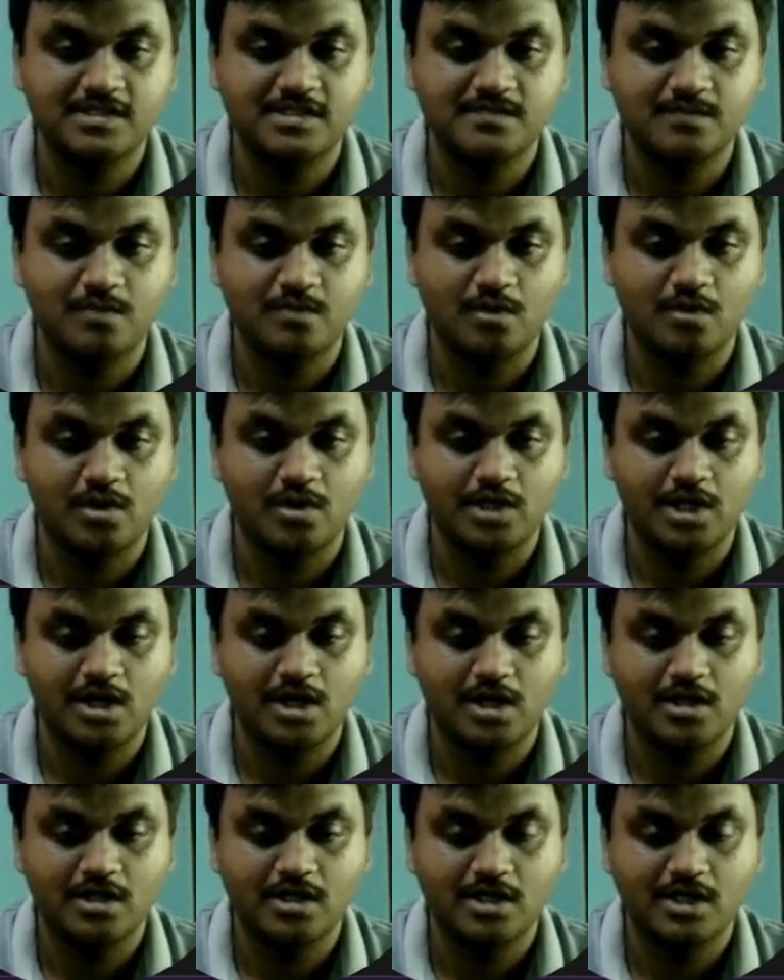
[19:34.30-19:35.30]
body,
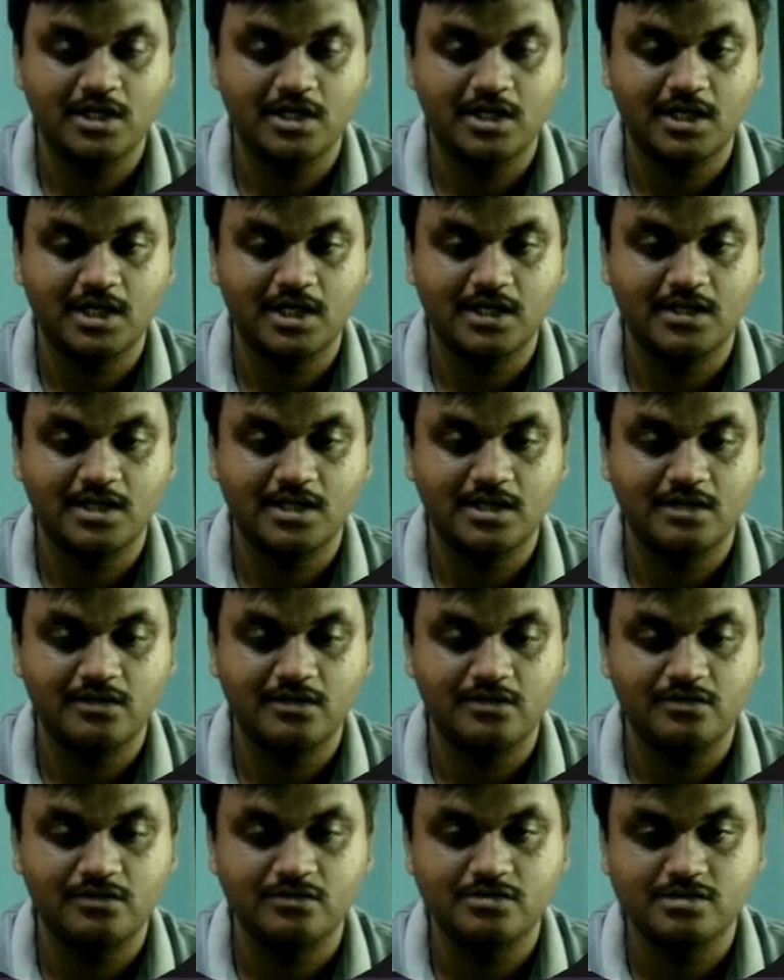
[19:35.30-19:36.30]
or you can take the
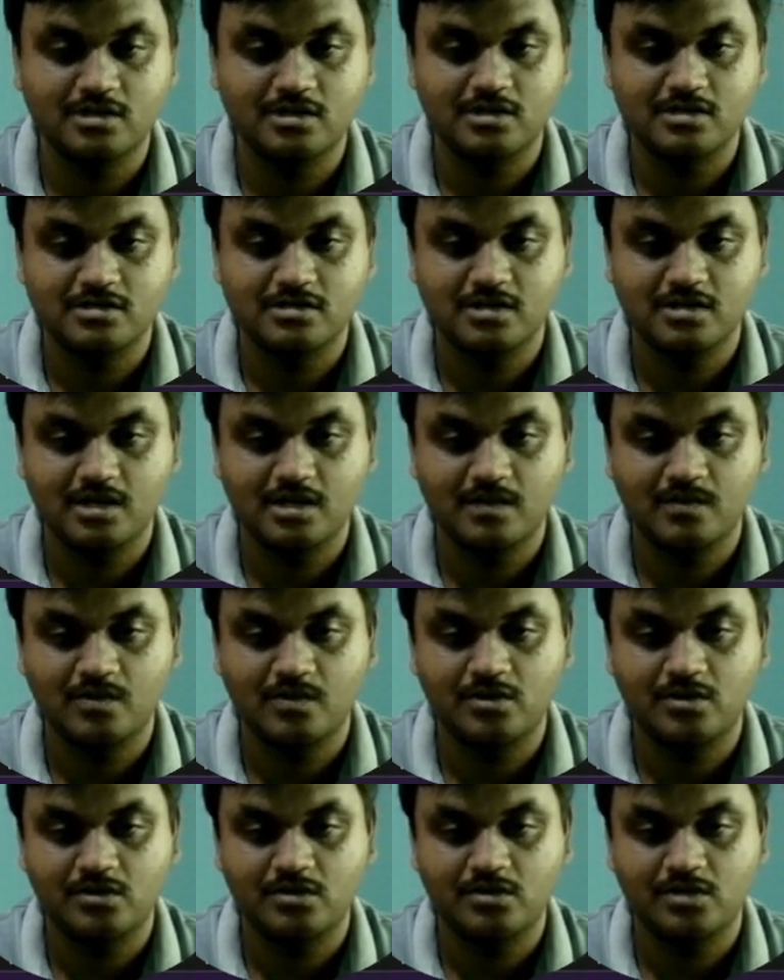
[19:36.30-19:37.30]
news also. I'm
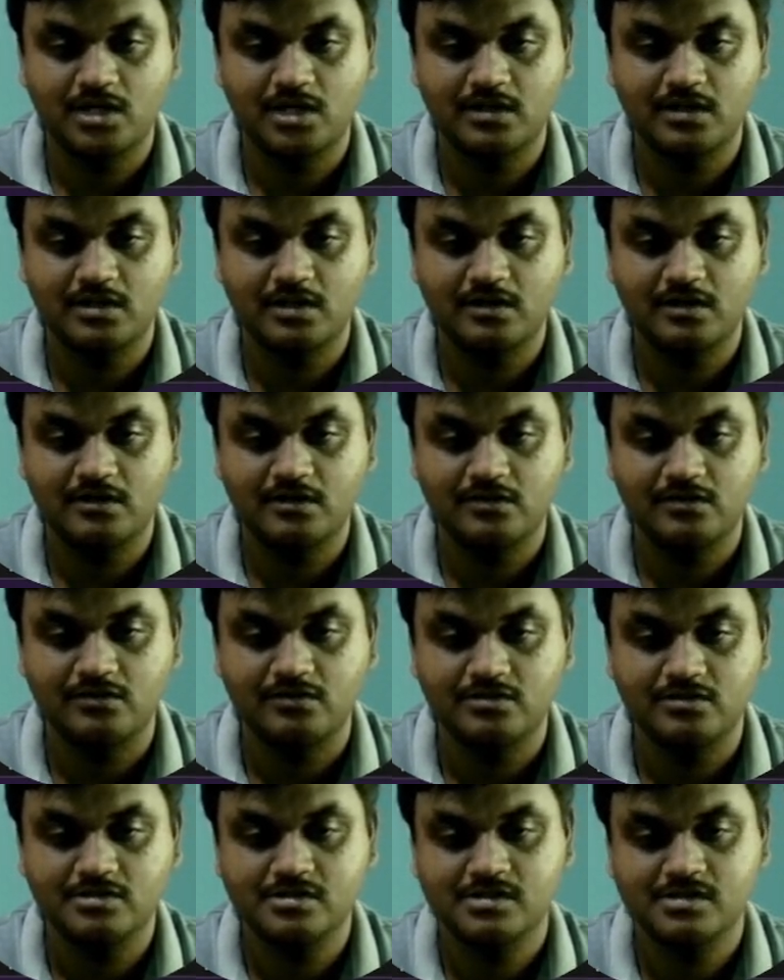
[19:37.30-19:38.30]
going to take the
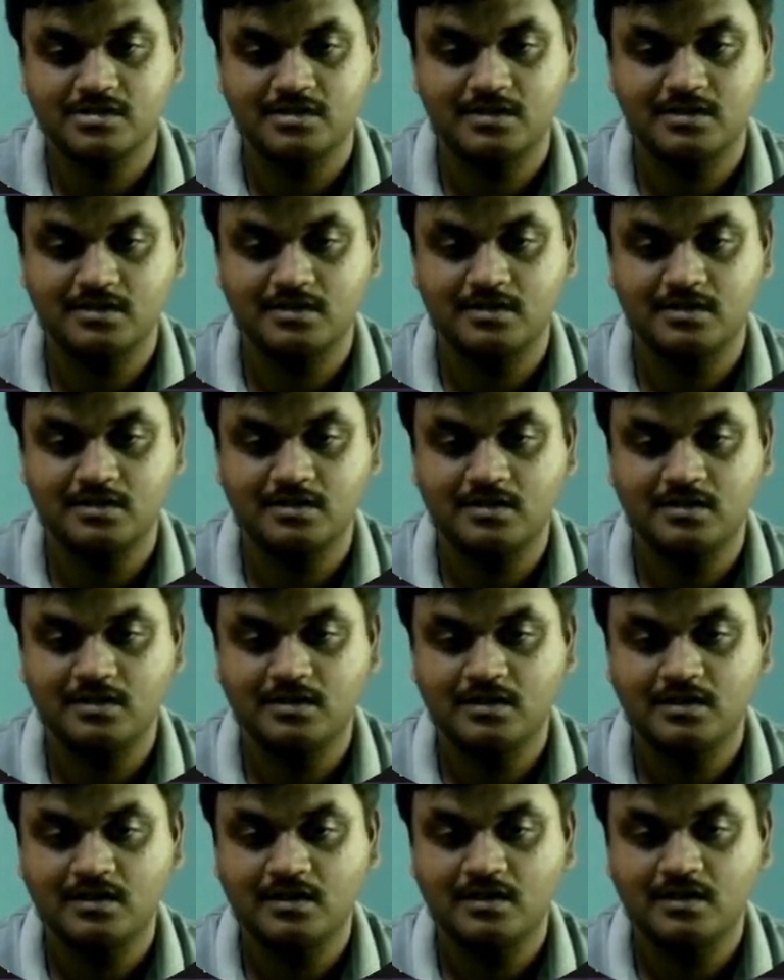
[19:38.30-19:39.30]
news,
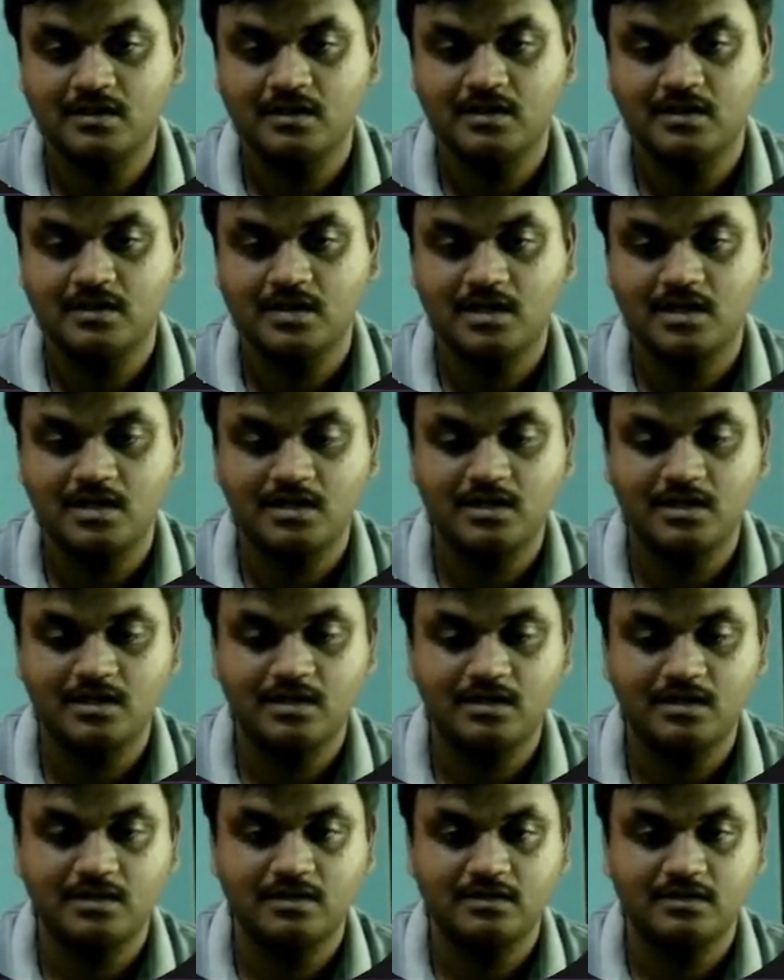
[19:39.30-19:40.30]
and
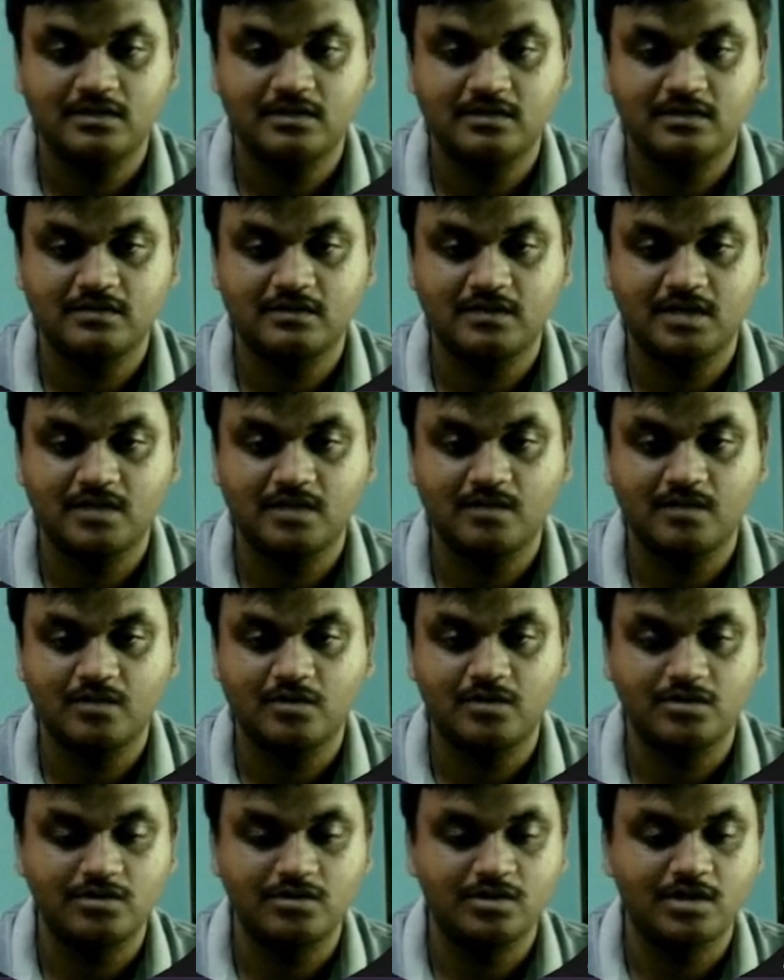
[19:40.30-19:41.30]
this one I'm
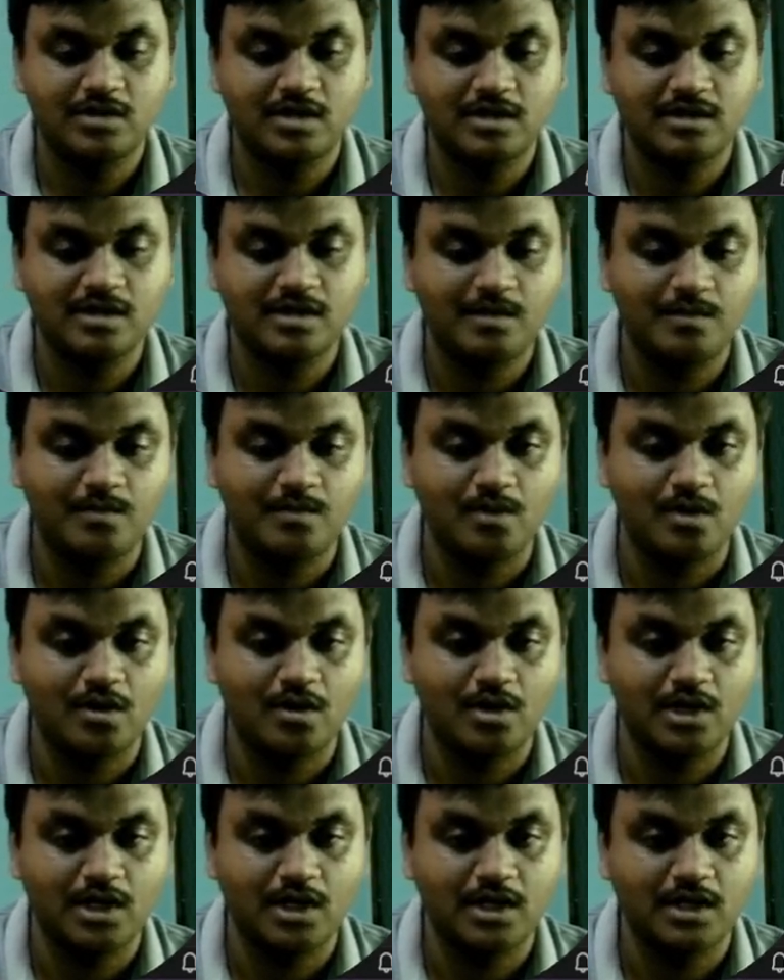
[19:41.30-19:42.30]
going to take the
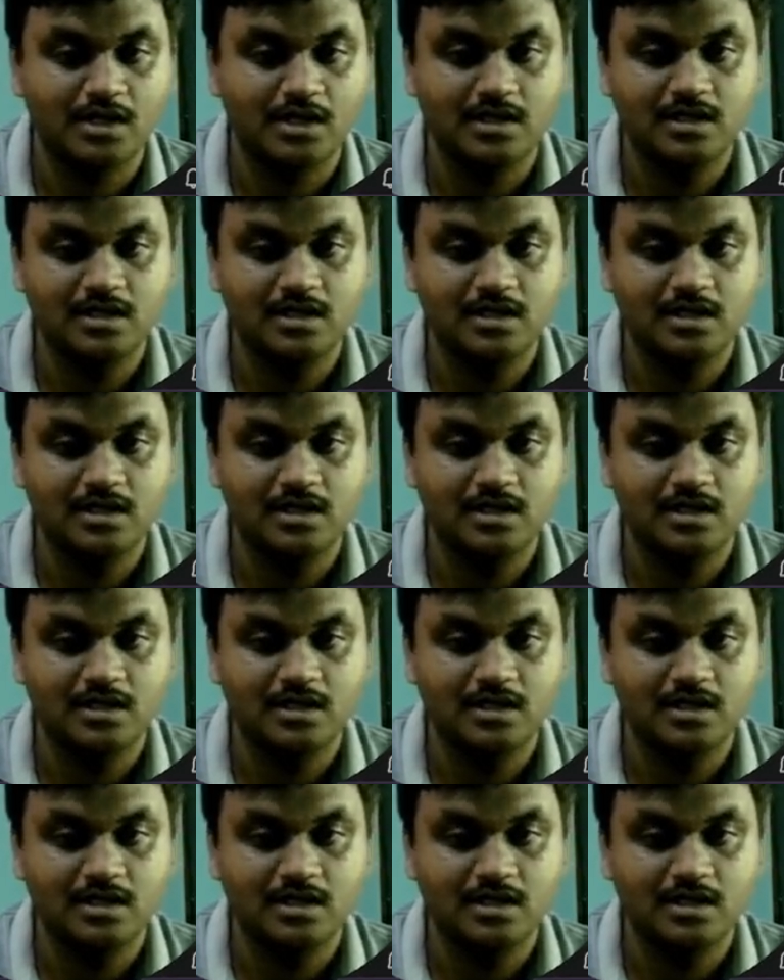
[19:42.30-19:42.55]
body.